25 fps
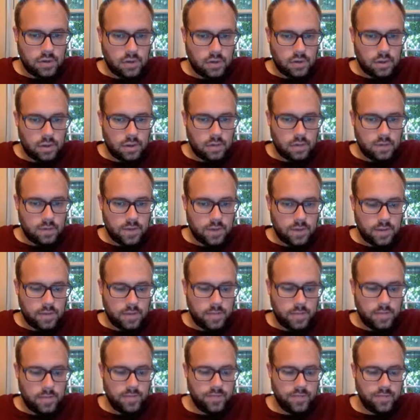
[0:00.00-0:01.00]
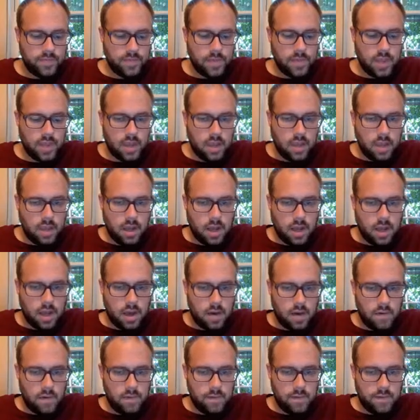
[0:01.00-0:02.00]
logarithm
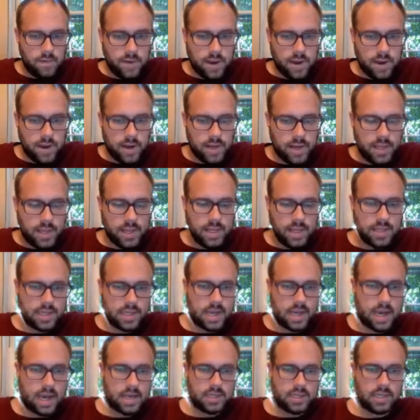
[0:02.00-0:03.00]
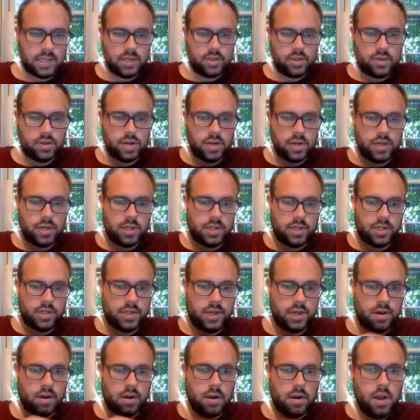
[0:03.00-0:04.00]
of, now I need these
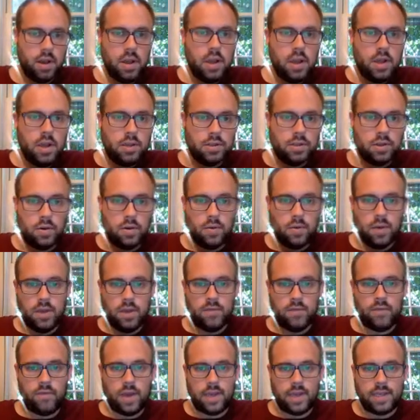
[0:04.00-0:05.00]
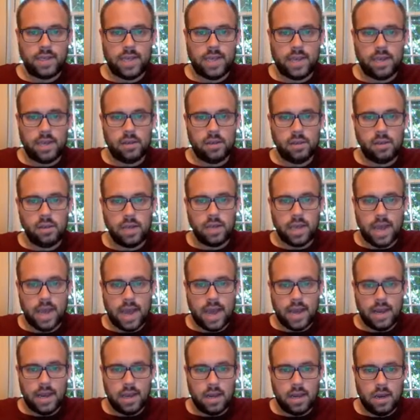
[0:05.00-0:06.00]
concentrations here. So if I take a look
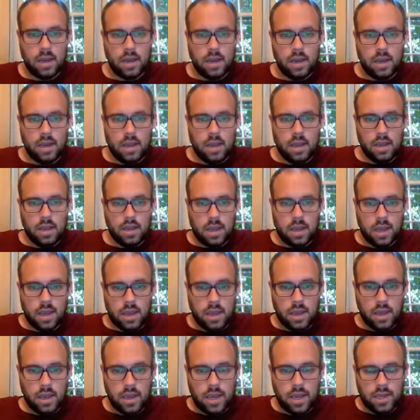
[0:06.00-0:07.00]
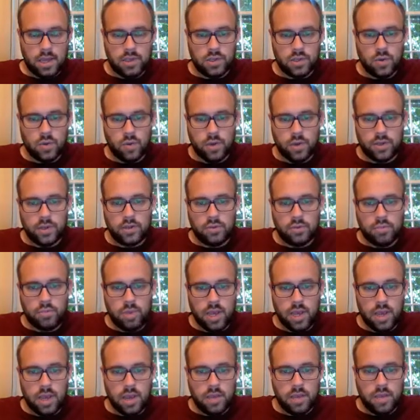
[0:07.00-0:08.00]
at it, okay, it's going to
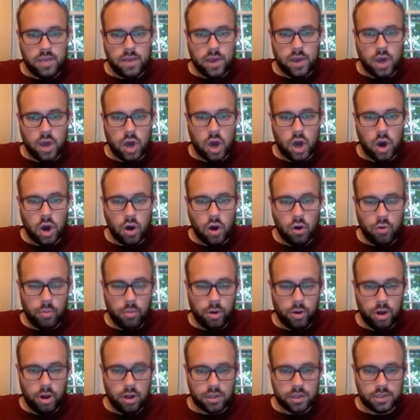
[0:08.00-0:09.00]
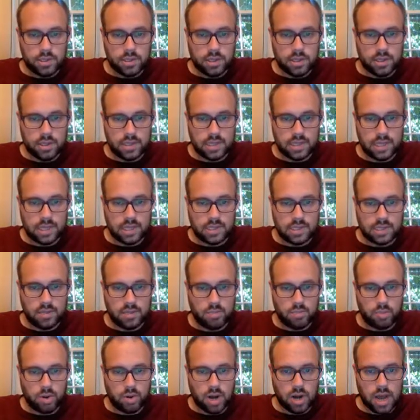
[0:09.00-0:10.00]
be the cobalt, because that's
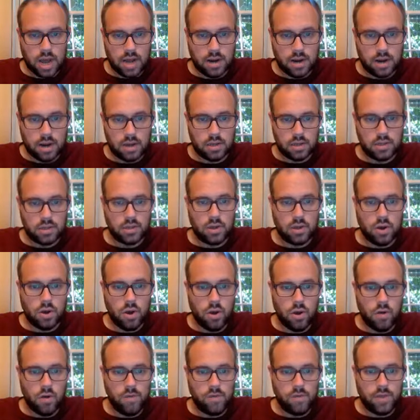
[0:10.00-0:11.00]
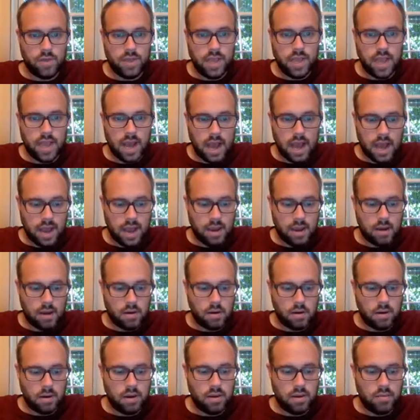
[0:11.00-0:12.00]
the product, over the
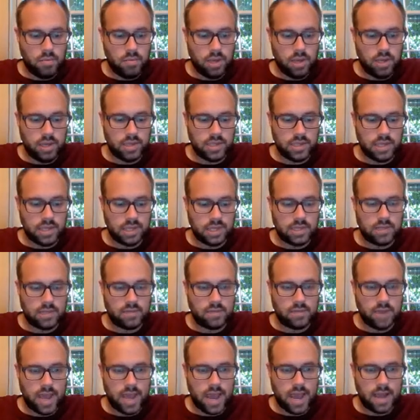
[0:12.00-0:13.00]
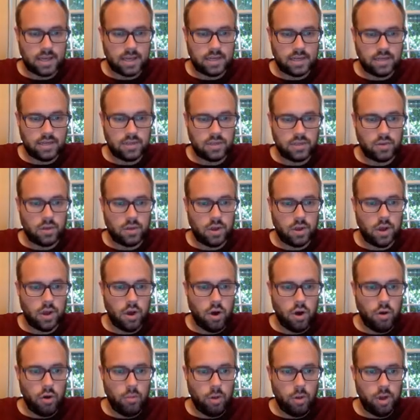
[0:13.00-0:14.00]
iron, because that's the reactant. So the
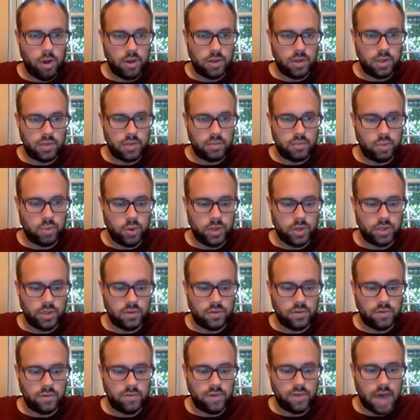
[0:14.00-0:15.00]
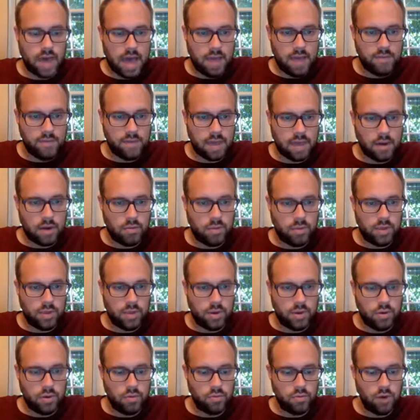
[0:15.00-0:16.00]
cobalt is 0.25, that'll be
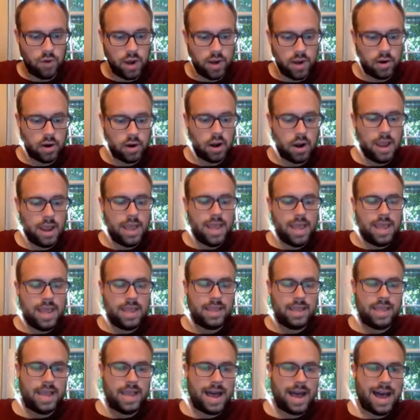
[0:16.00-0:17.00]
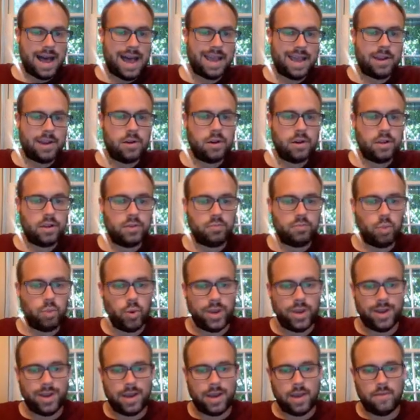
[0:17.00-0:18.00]
the numerator, and the iron is
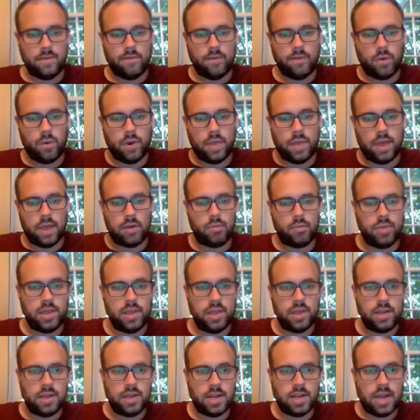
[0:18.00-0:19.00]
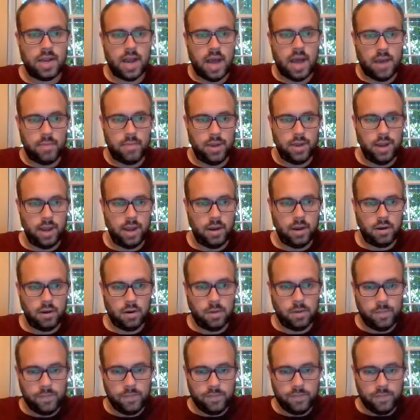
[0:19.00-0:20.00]
0.94, that'll be the
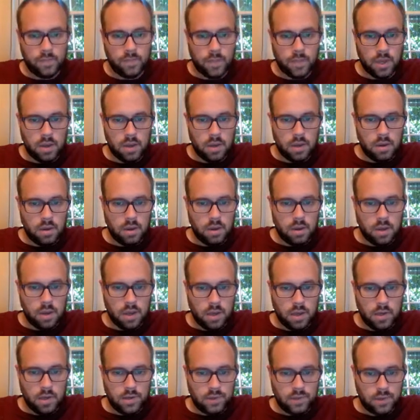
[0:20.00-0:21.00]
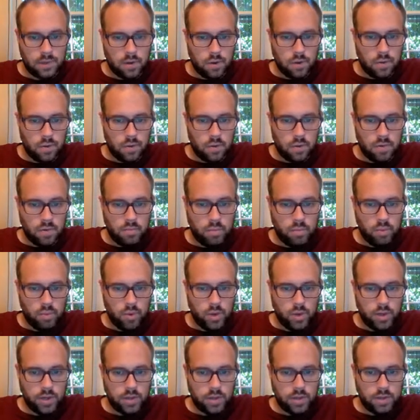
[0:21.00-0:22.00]
denominator. Okay, so
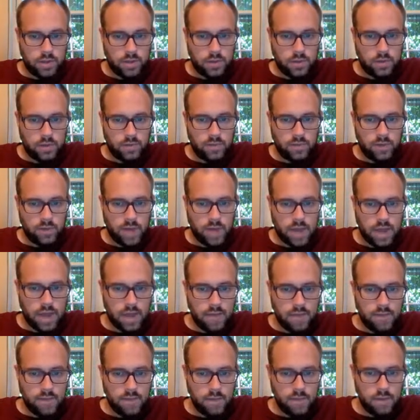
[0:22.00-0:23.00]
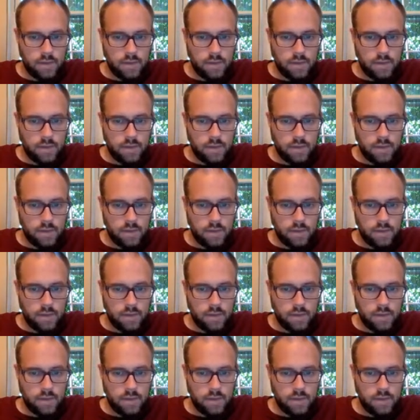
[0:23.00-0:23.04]
0.25